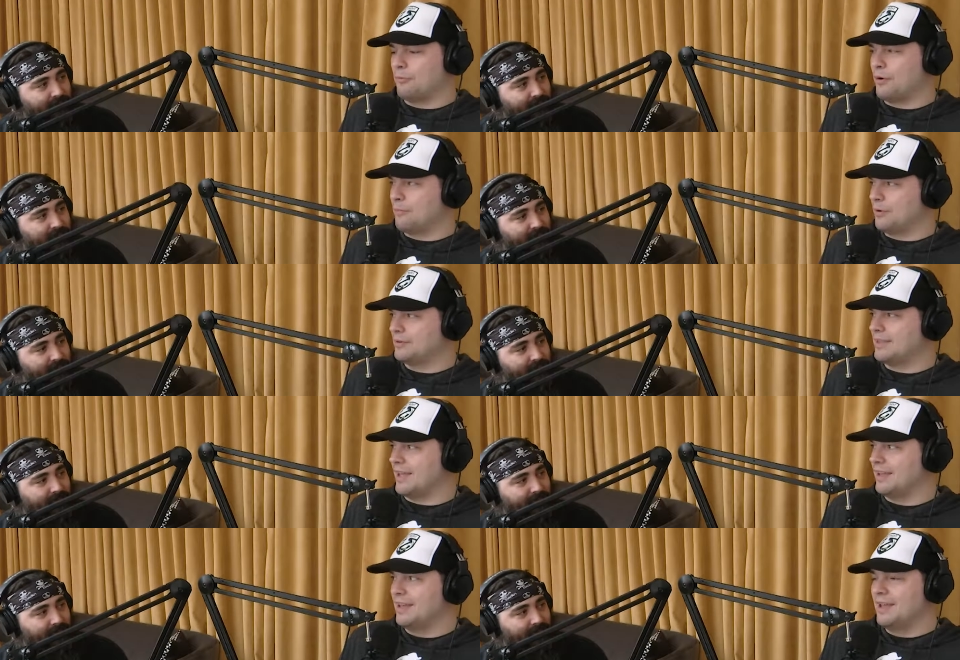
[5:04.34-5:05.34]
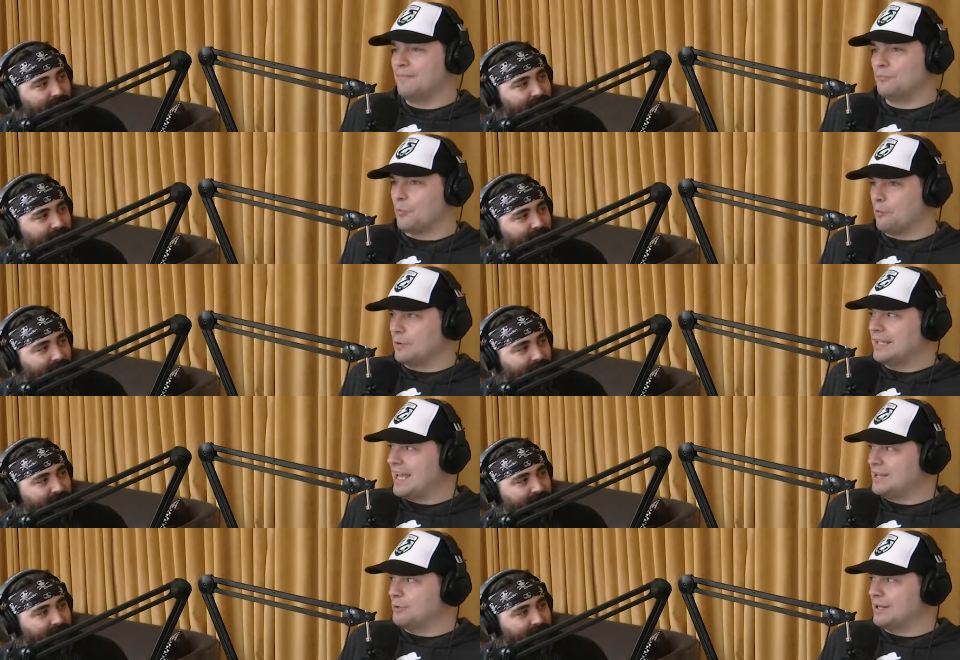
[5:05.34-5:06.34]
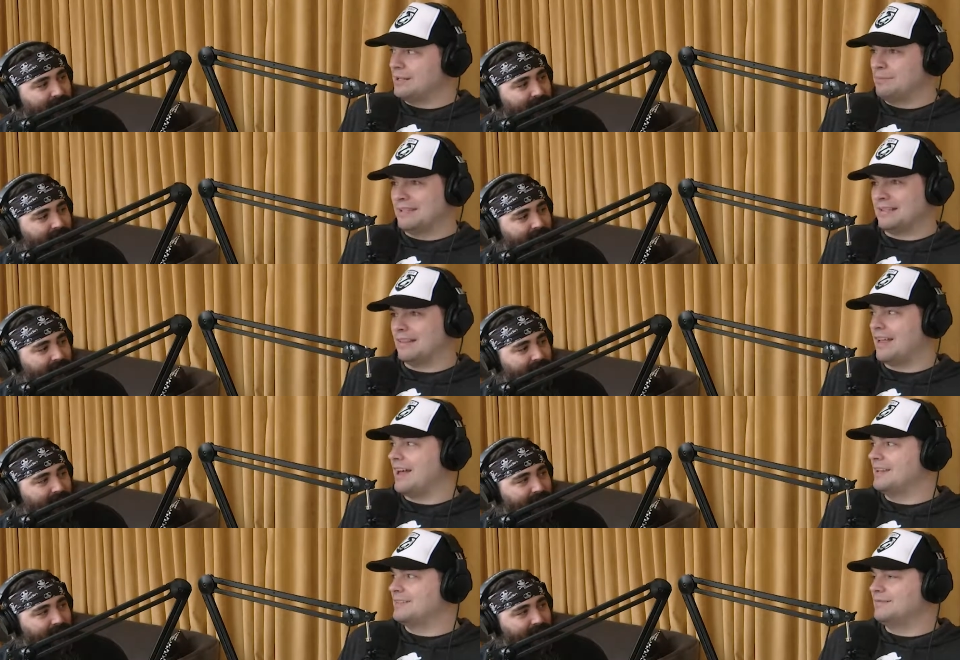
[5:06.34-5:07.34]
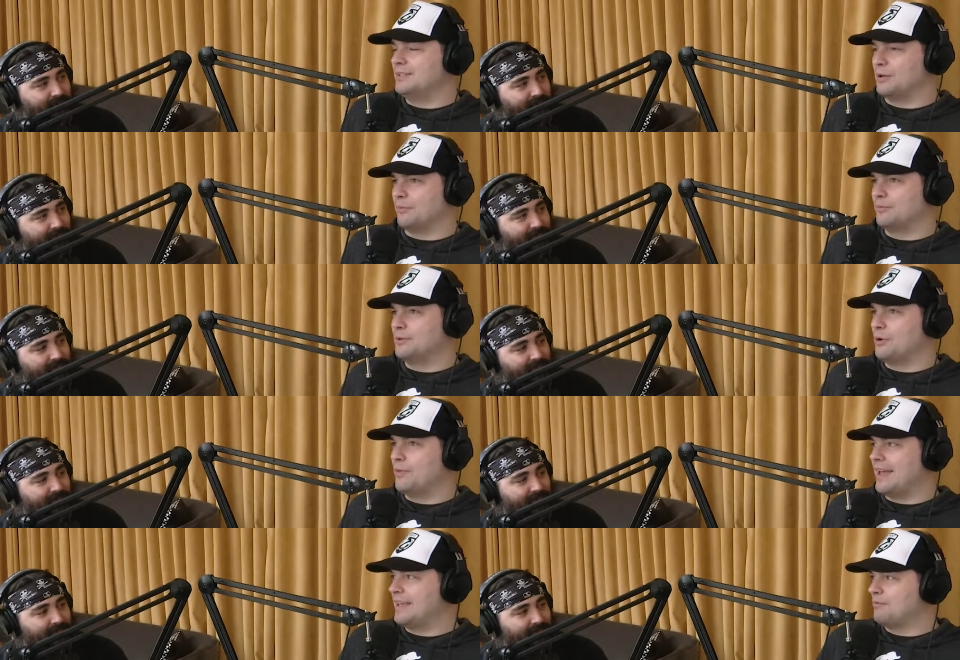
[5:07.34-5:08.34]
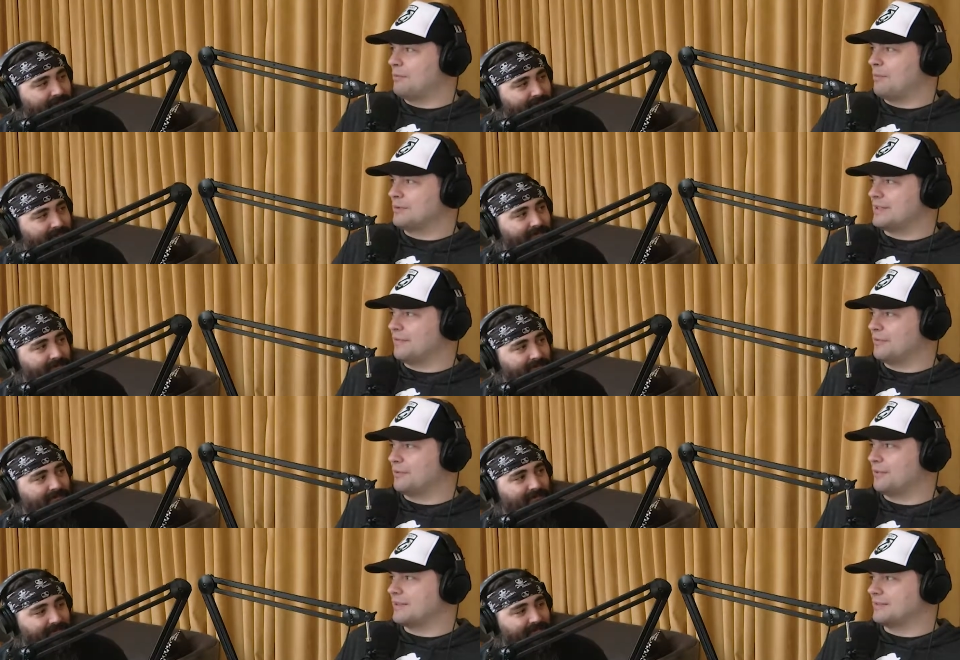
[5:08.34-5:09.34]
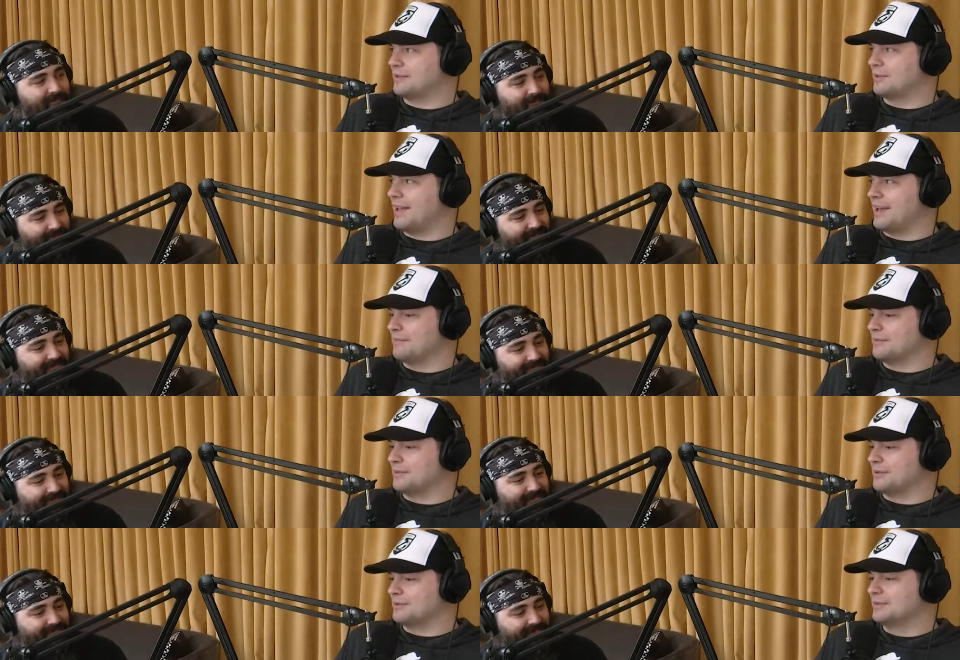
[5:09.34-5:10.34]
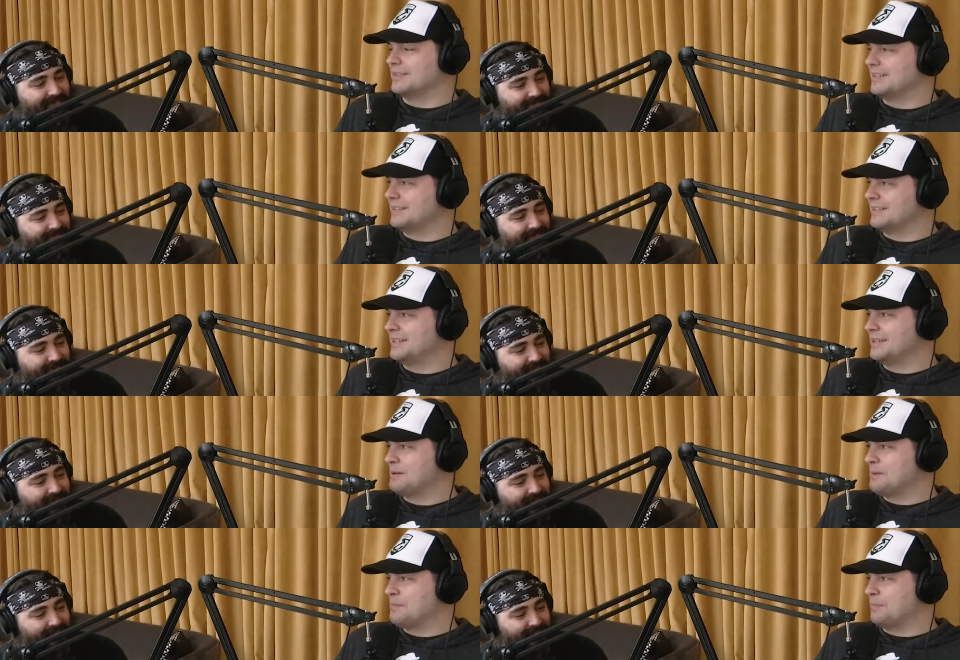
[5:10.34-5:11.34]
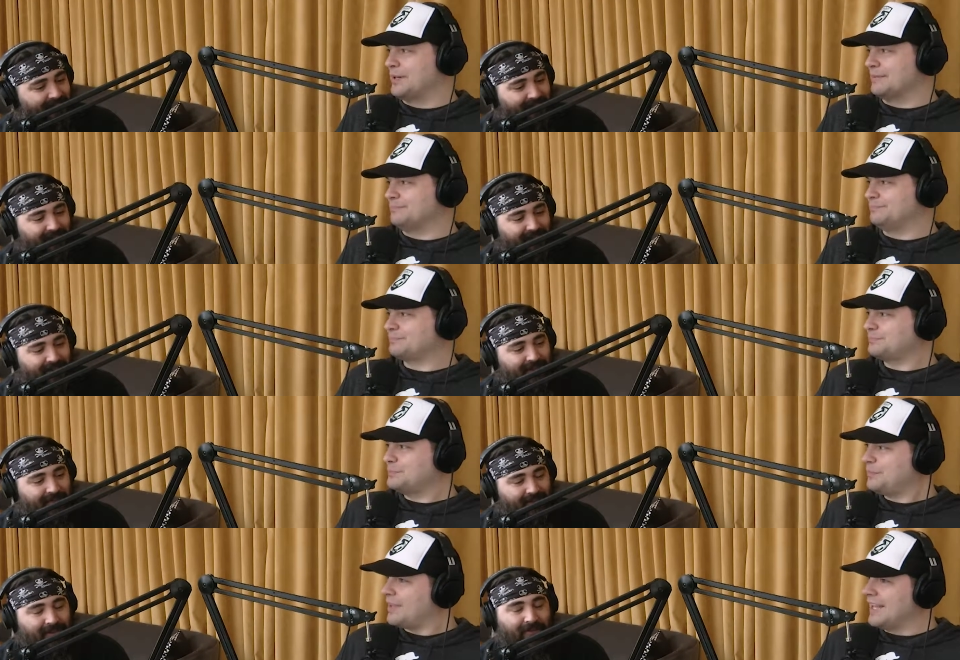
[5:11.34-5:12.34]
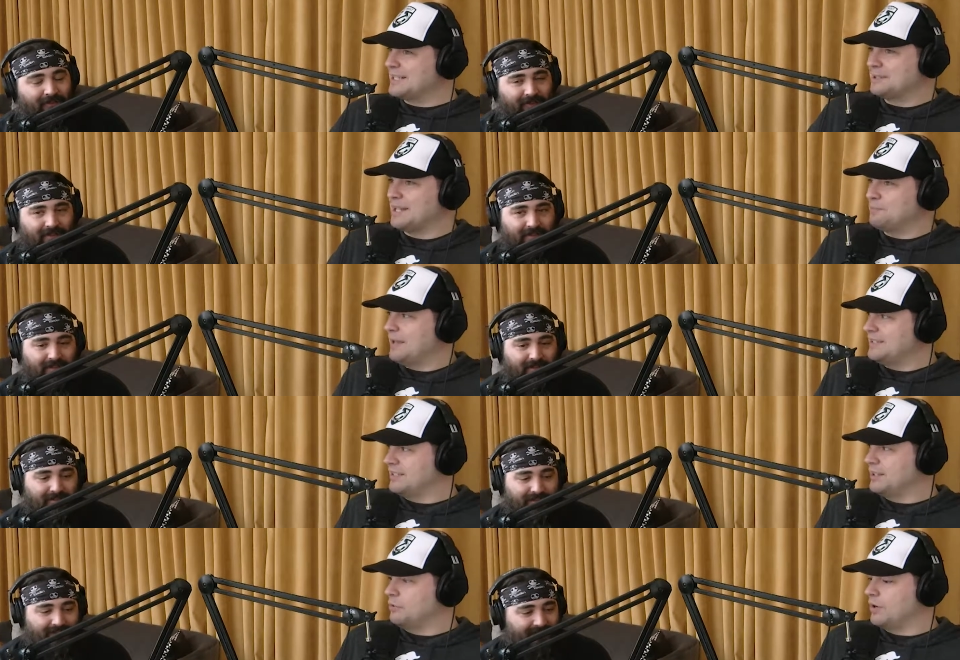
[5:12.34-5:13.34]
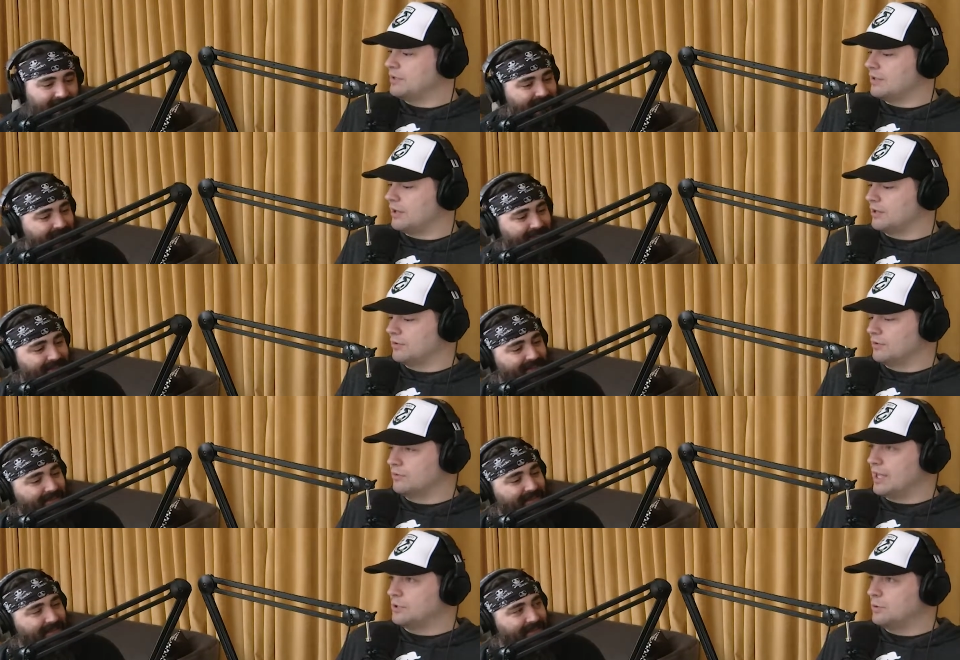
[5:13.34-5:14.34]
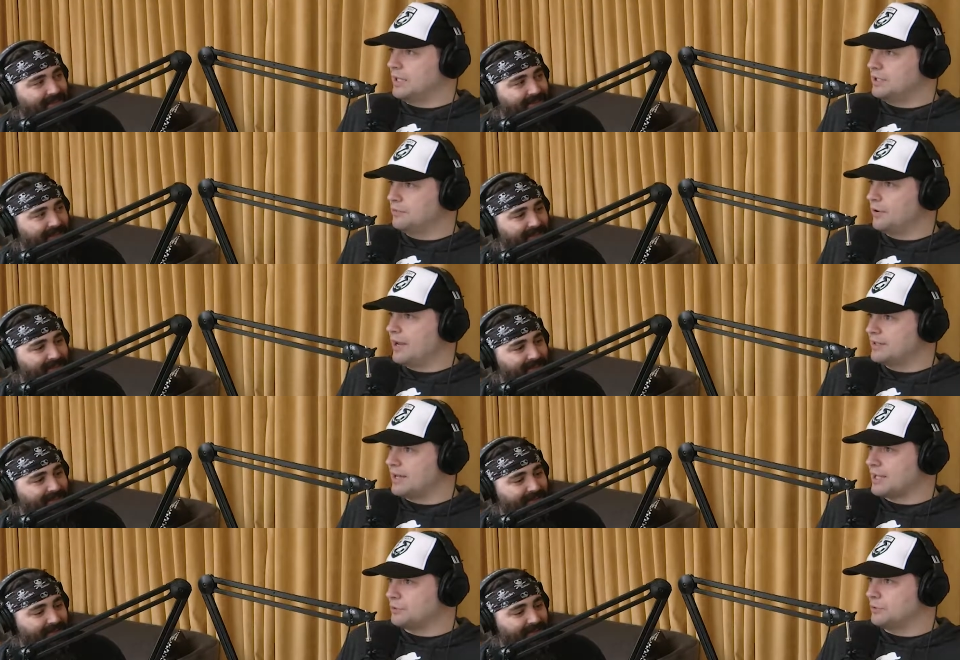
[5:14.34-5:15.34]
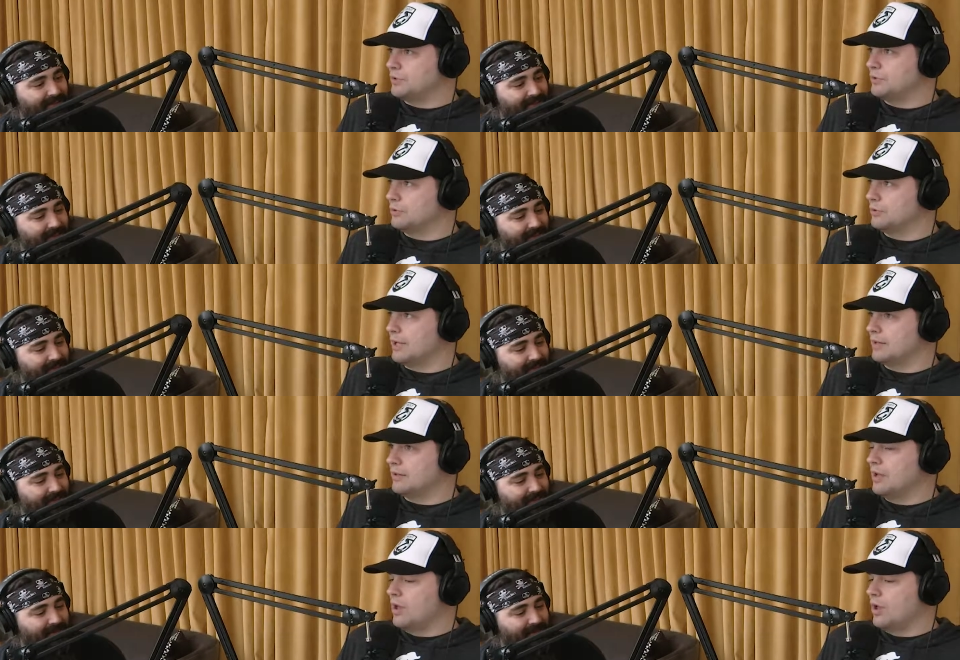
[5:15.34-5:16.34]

Speaker 1: one birthday, when we can do it, it means a lot. It, you know, you know that kid remembers that for the rest of their lives. So, but that's that's basically what. Uh, That's what each franchise would do. And